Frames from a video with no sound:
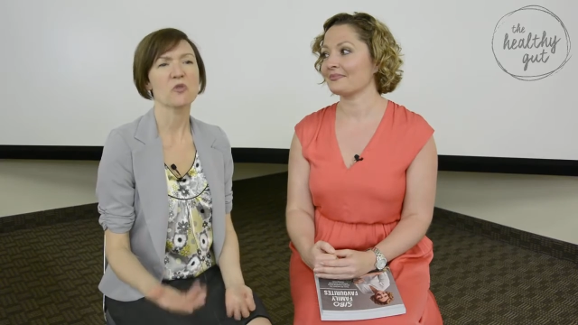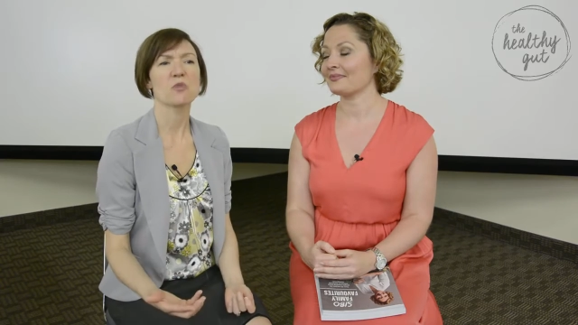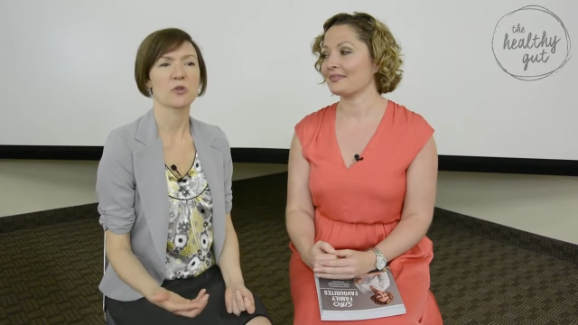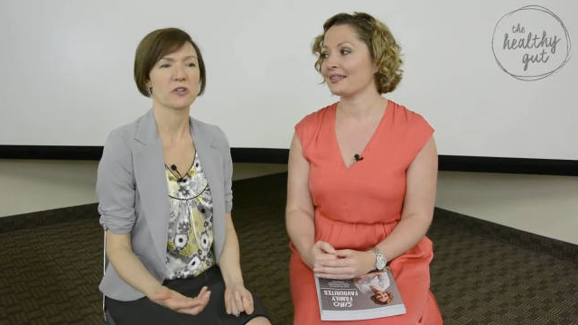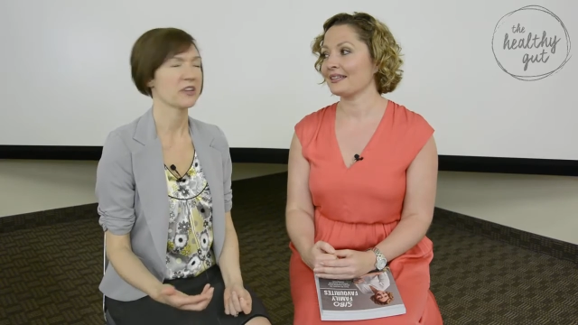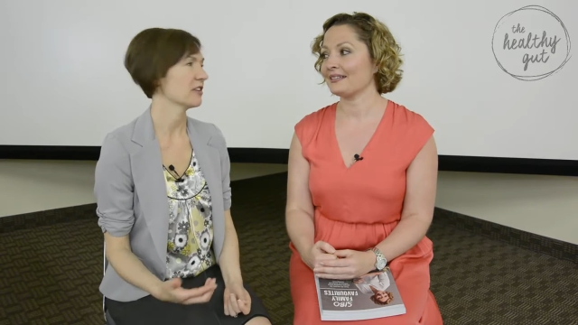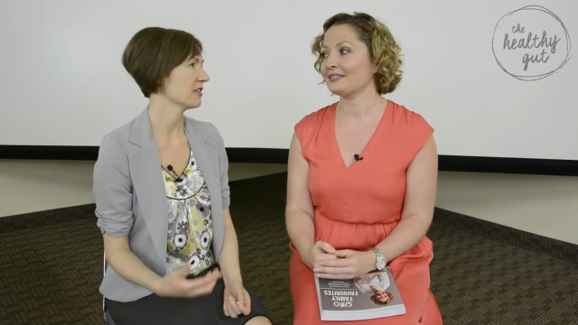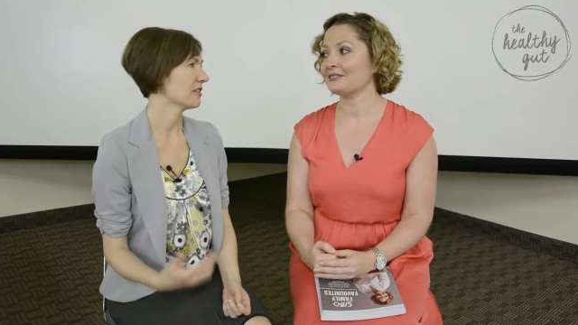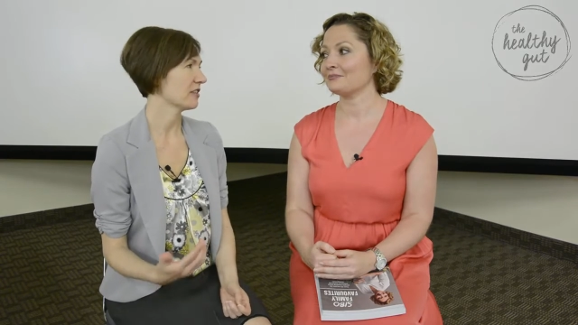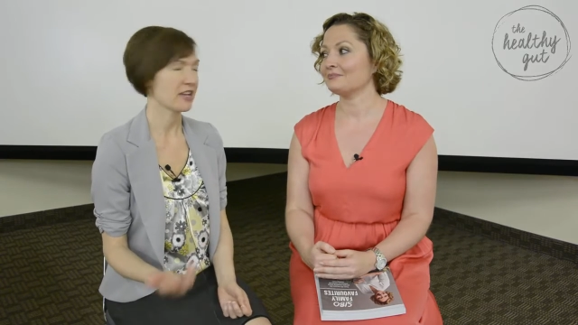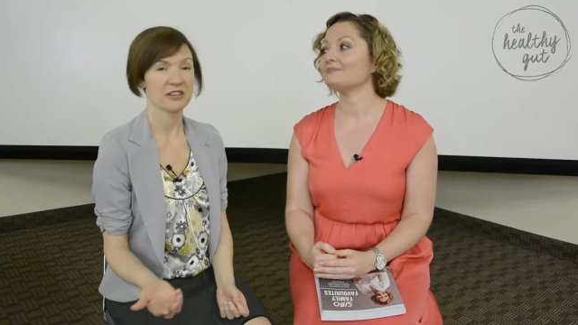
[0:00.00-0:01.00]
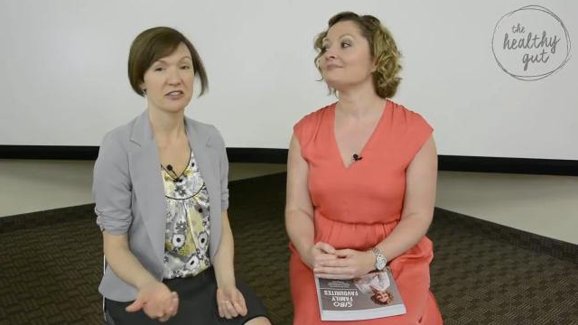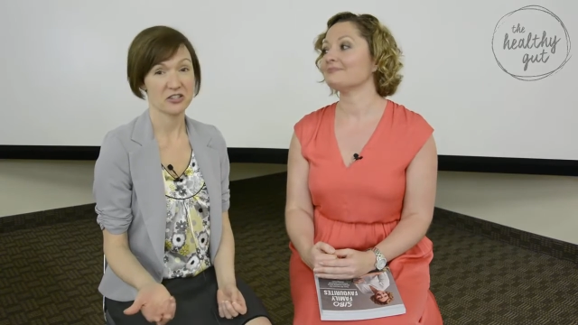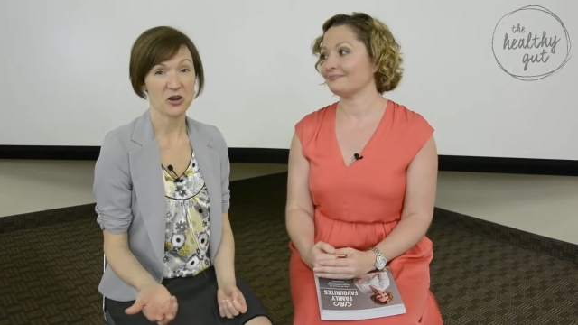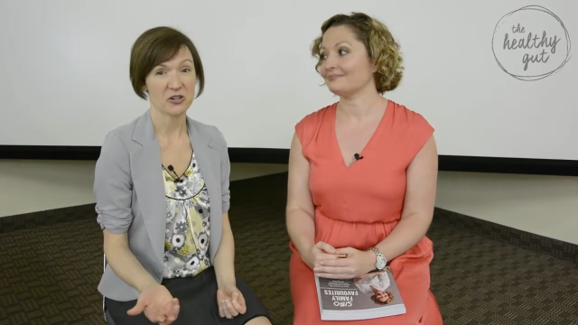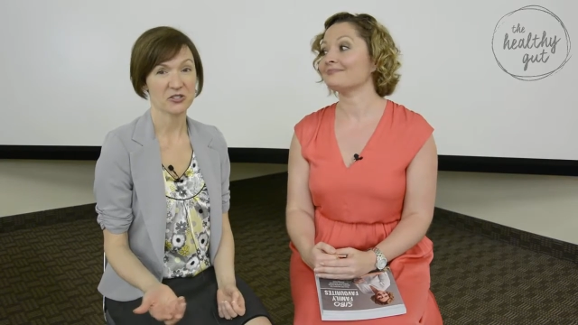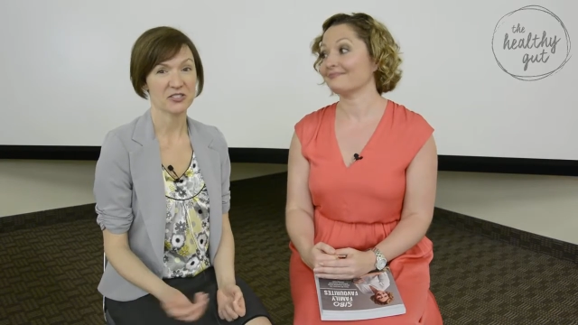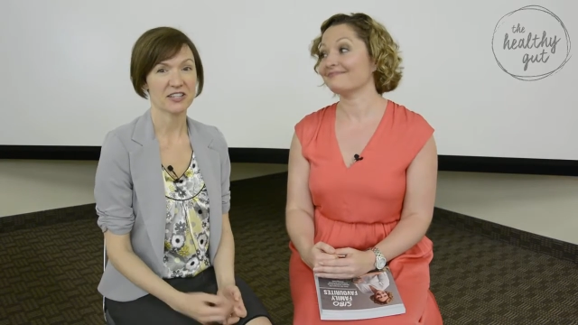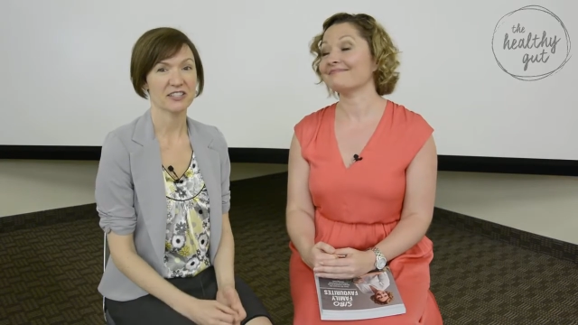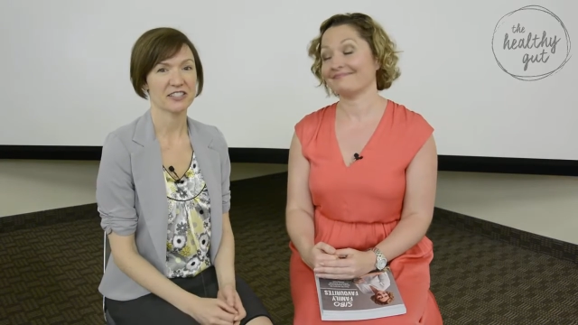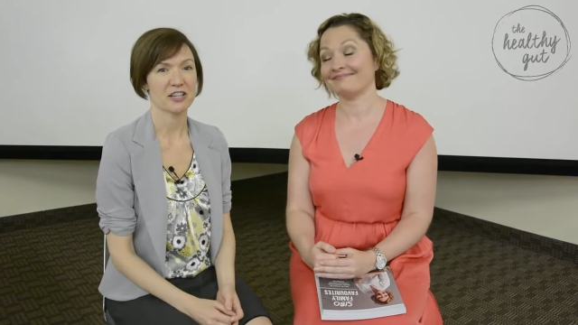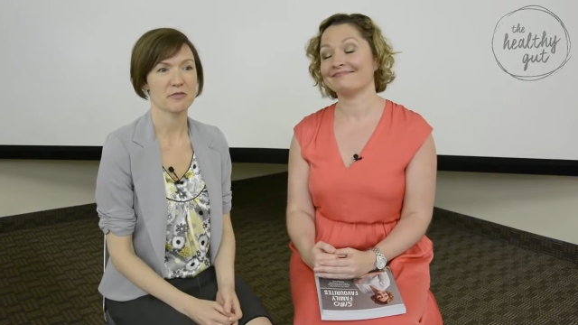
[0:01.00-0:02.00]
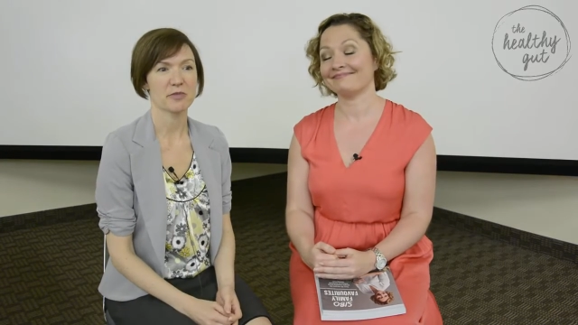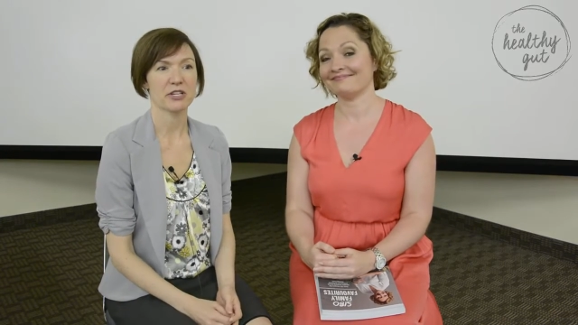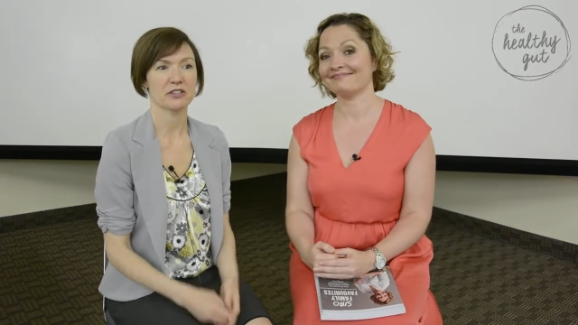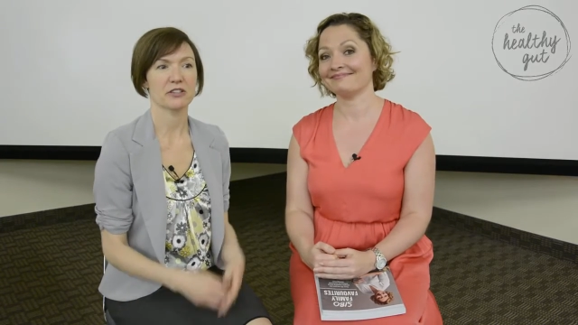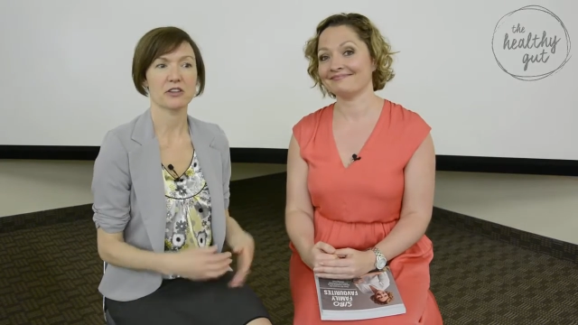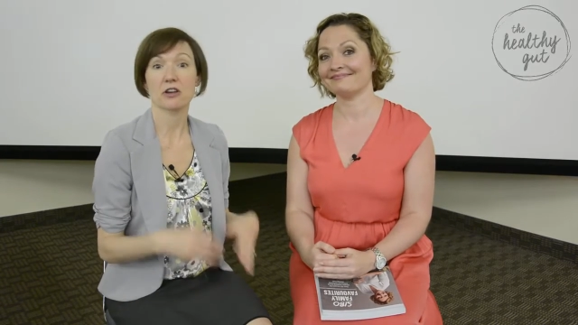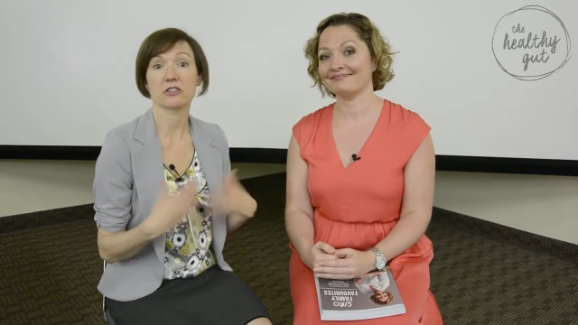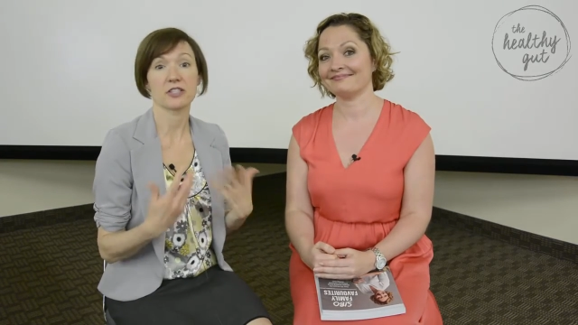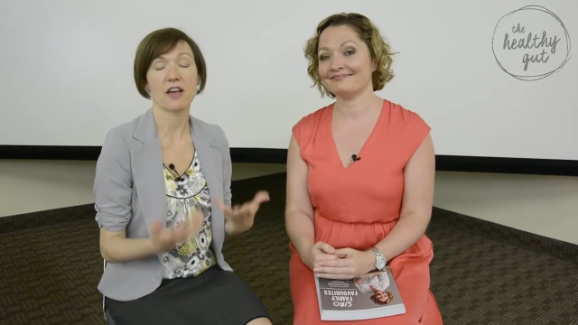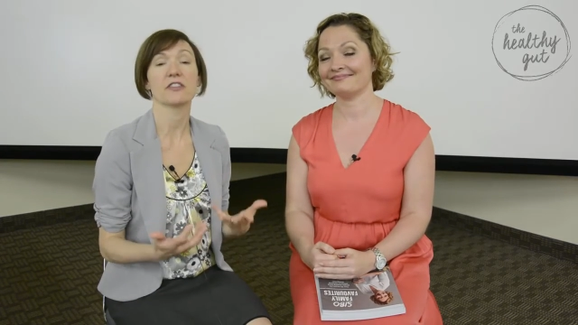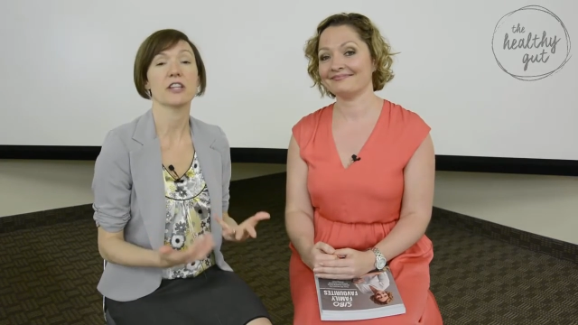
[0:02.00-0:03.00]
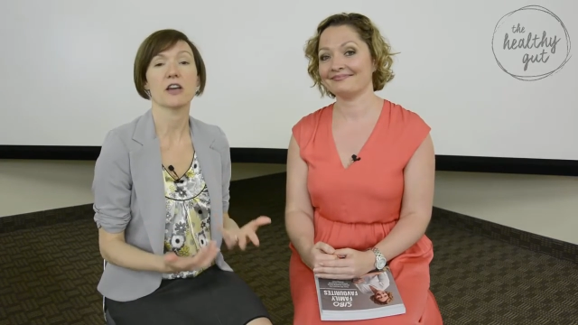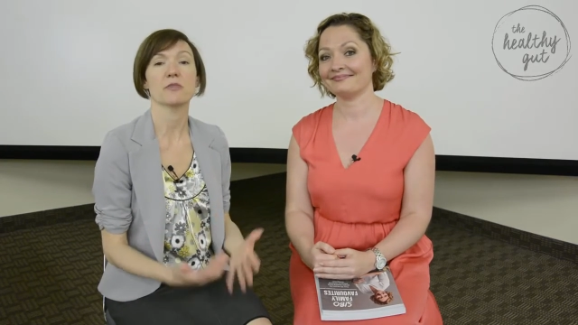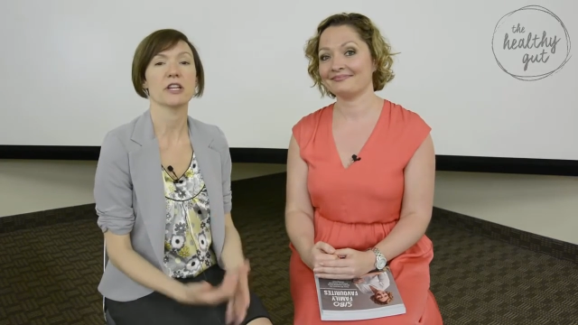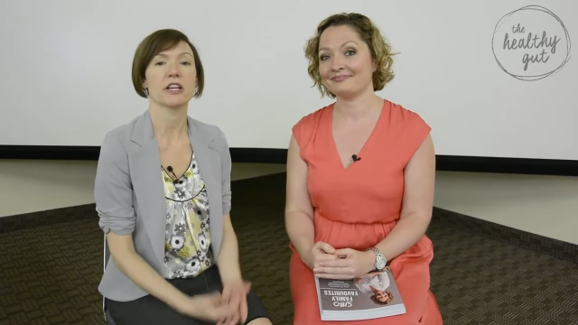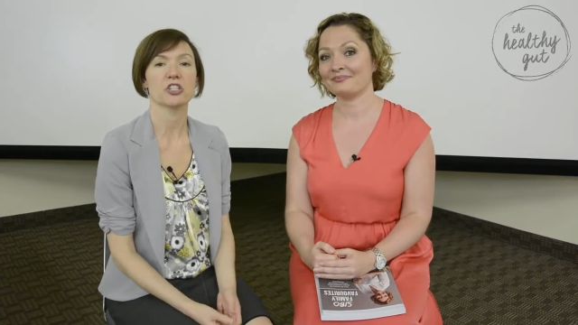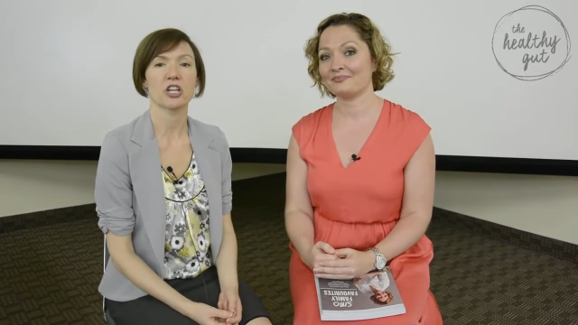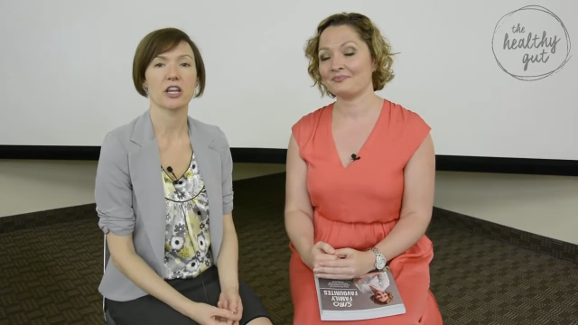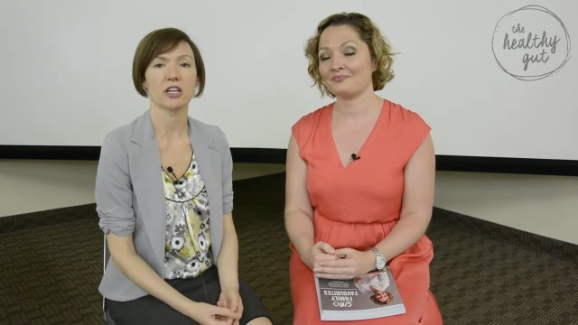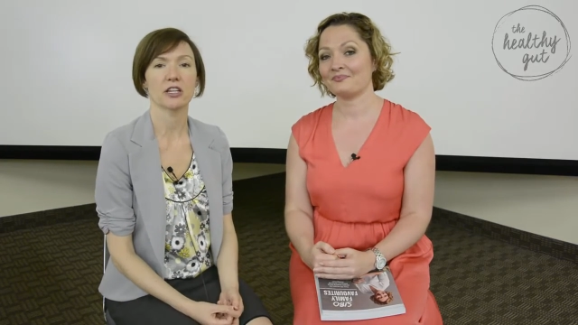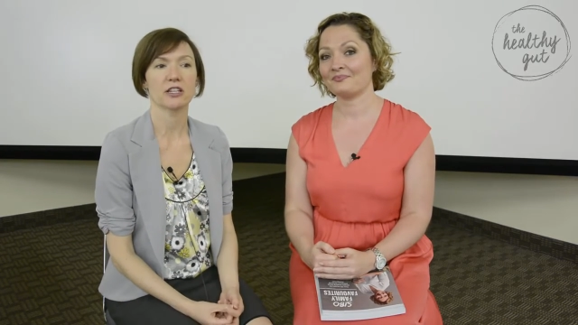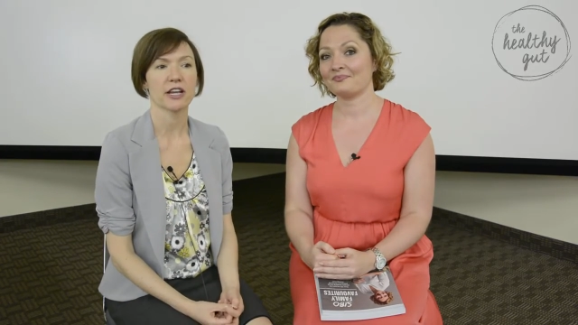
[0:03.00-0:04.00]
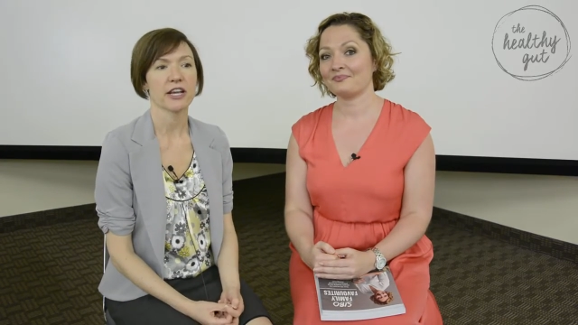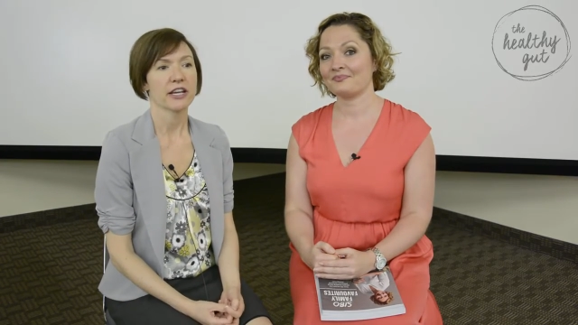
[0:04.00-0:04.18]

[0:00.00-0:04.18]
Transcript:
Speaker 1: more than, than the doctors they see because the doctors haven't yet been educated.